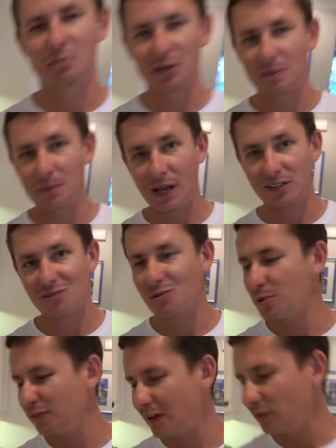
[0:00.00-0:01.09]
bring them back to where
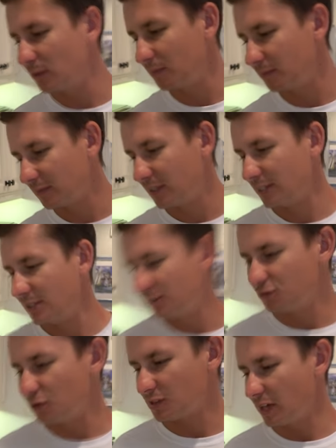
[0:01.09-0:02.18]
we found them,
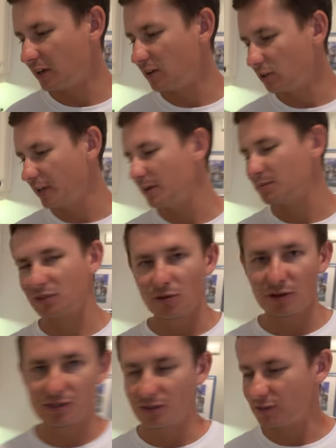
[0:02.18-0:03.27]
just like clams and
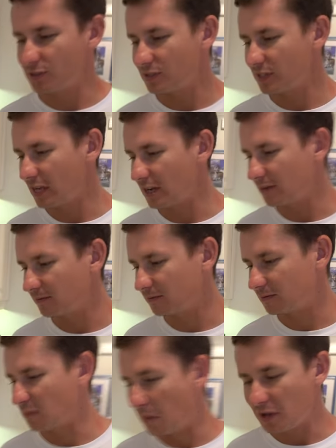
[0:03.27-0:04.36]
oysters and
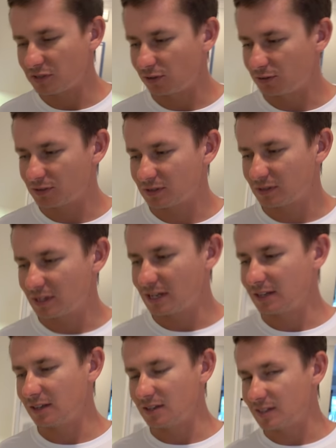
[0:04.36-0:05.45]
mussels.
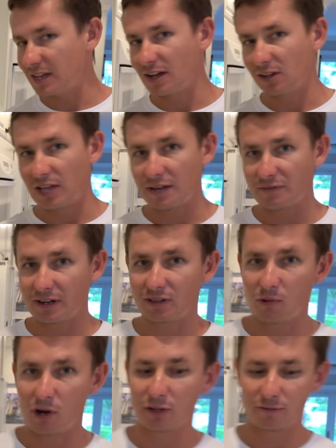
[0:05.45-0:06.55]
They stay alive out of the
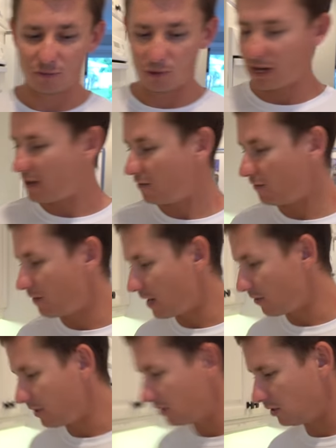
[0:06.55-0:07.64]
water for a
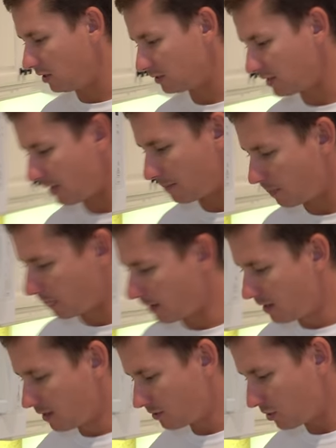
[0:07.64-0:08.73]
very long time.
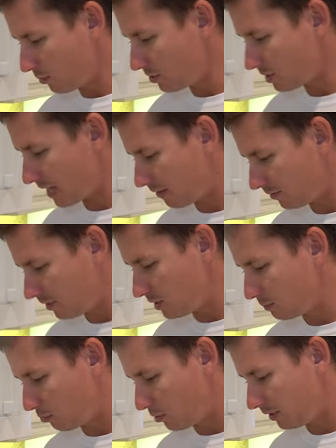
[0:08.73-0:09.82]
So we just have
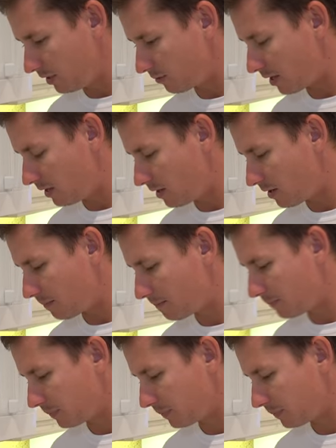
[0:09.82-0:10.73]
these boiling right here.